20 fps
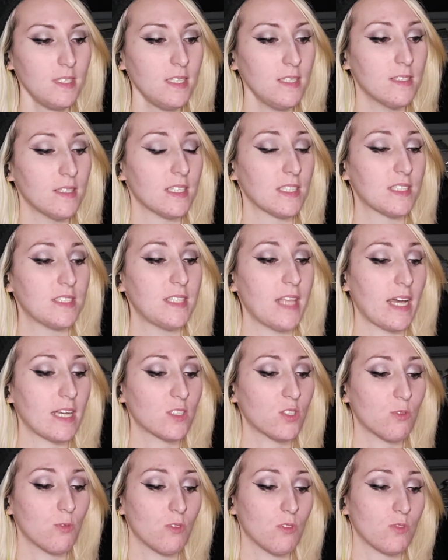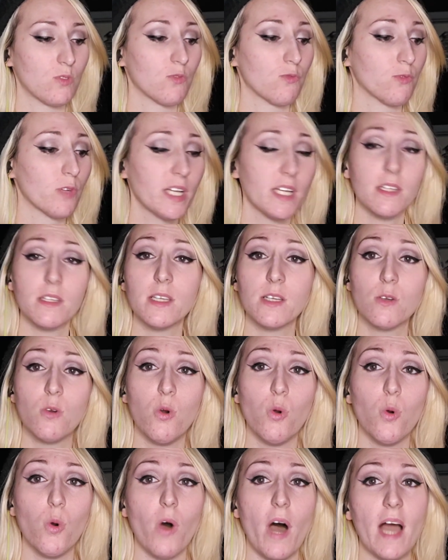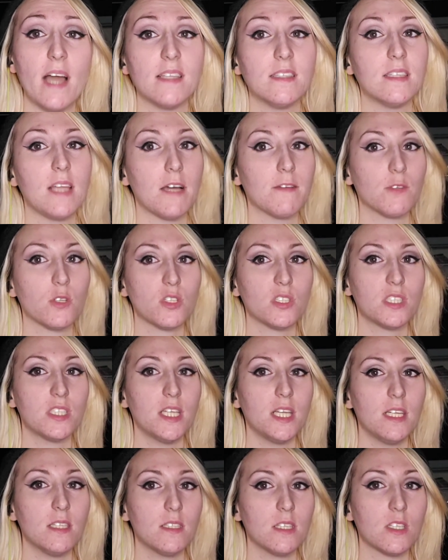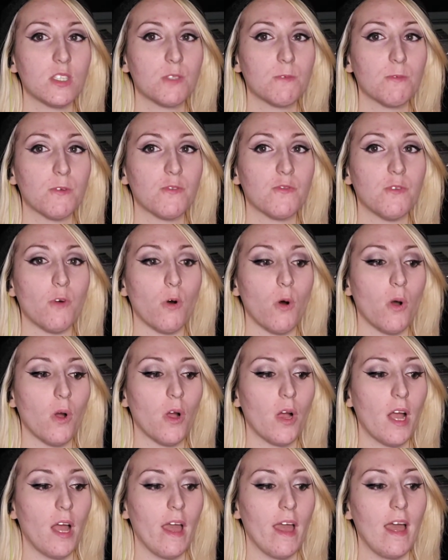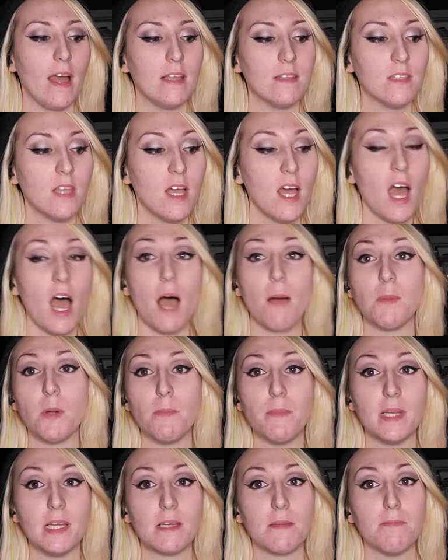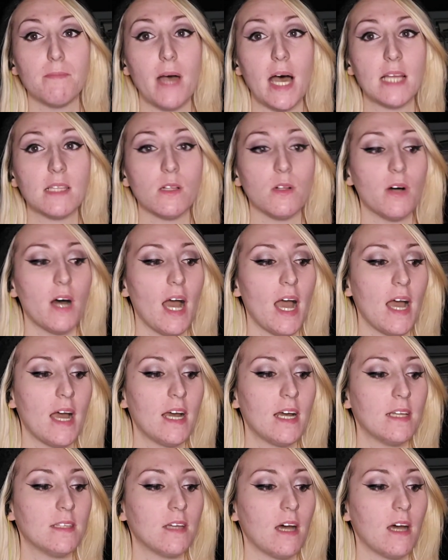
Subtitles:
This next one's really cool. I've never seen this before, and I'm a big metalhead.